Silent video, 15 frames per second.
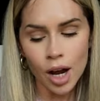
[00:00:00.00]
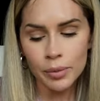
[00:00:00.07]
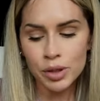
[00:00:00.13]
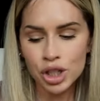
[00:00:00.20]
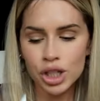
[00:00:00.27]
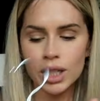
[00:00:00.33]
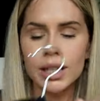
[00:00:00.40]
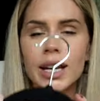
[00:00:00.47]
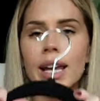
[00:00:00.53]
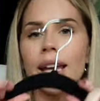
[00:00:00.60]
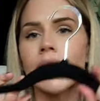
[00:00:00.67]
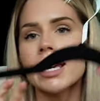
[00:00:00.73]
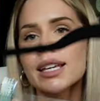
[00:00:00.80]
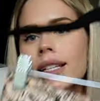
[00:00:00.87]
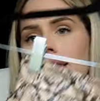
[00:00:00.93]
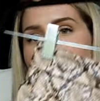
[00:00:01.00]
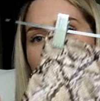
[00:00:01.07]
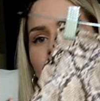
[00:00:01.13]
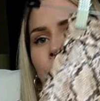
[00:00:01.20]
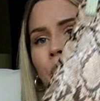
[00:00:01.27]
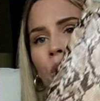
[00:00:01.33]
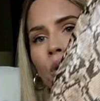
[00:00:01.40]
option is
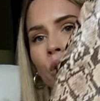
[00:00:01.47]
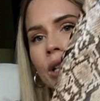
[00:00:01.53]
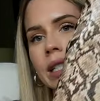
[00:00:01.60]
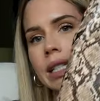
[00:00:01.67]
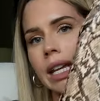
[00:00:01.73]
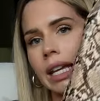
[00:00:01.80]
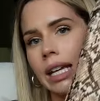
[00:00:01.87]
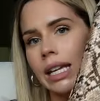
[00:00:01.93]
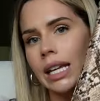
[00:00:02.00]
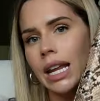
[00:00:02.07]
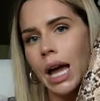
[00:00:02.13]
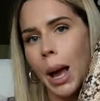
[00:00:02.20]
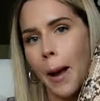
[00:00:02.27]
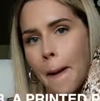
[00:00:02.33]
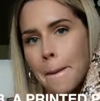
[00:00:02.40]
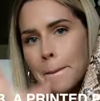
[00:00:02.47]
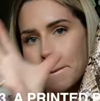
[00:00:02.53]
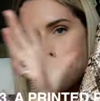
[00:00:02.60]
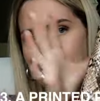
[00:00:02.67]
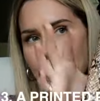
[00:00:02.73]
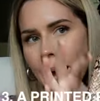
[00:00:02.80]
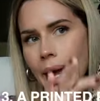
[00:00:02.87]
a printed
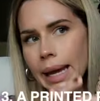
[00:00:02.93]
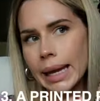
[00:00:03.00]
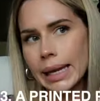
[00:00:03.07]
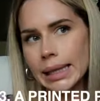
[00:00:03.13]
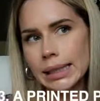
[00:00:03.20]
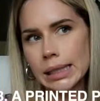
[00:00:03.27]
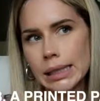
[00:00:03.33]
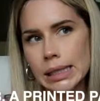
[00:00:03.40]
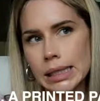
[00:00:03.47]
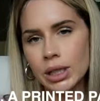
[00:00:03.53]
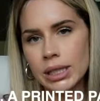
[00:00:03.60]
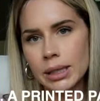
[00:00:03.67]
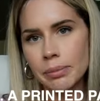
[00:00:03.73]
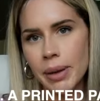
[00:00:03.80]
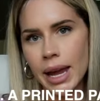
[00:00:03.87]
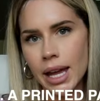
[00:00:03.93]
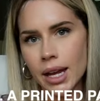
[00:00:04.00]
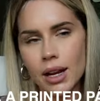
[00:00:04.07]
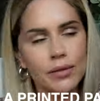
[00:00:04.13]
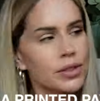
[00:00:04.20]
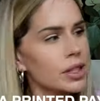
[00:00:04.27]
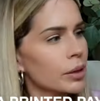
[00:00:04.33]
pant. Printed
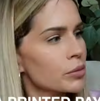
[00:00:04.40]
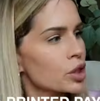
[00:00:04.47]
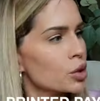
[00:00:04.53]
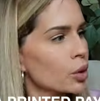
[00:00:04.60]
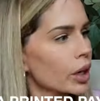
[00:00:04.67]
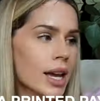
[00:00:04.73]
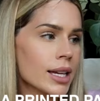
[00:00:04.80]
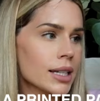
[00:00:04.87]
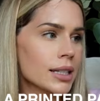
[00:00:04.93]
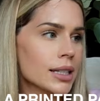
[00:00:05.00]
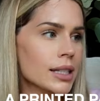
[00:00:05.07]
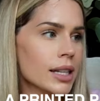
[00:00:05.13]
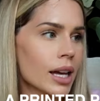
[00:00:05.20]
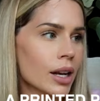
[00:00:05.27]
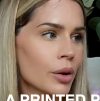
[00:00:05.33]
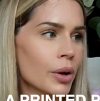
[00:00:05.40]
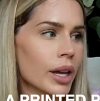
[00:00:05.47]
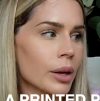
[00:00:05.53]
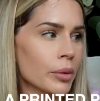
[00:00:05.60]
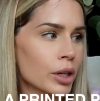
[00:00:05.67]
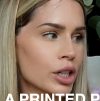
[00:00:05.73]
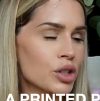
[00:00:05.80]
pant of some sort. I said, okay,
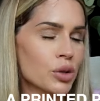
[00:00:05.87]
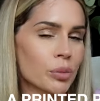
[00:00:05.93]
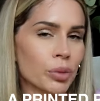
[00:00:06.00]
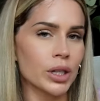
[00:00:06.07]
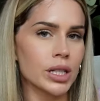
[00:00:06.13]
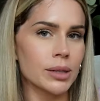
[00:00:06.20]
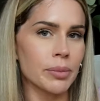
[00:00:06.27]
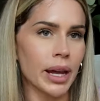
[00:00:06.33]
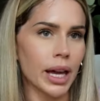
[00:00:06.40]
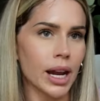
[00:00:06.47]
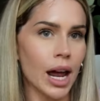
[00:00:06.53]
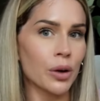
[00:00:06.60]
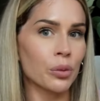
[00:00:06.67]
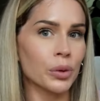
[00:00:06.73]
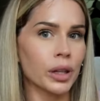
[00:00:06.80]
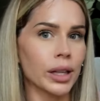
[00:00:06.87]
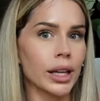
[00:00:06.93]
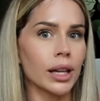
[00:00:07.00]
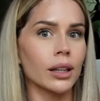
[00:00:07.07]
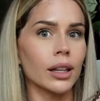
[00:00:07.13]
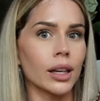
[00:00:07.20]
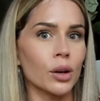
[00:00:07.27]
I'm gonna do a printed pant. I
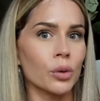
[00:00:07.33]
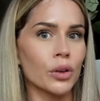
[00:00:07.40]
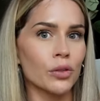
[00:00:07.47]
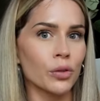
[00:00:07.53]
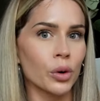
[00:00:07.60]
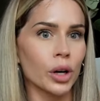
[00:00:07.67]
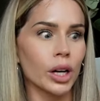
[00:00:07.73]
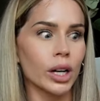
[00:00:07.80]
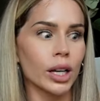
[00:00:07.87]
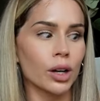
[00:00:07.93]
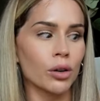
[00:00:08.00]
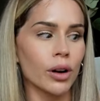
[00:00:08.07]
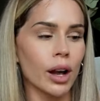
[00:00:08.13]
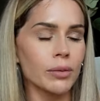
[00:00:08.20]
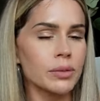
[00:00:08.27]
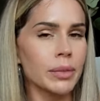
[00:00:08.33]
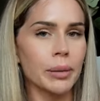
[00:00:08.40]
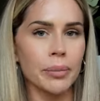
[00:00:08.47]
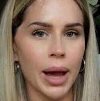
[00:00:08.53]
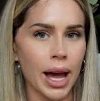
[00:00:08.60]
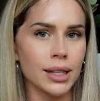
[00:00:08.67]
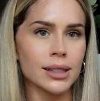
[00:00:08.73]
really like went for it and grabbed my
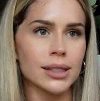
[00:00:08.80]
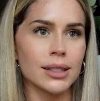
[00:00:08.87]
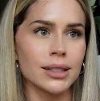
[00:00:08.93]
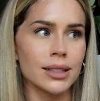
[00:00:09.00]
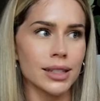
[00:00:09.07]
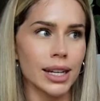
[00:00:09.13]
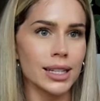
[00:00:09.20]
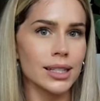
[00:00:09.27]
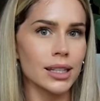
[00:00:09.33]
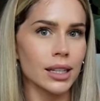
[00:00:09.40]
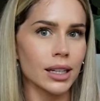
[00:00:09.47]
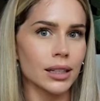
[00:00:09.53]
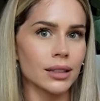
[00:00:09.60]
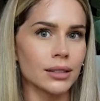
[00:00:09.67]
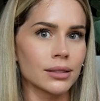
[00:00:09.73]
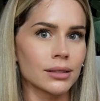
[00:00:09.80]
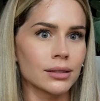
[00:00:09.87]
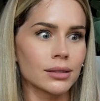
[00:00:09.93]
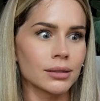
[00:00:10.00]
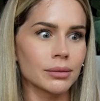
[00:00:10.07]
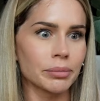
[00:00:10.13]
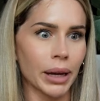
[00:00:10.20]
patent snakeskin
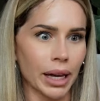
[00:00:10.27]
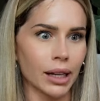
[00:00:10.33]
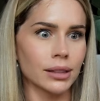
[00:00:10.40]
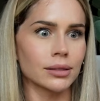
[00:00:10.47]
pant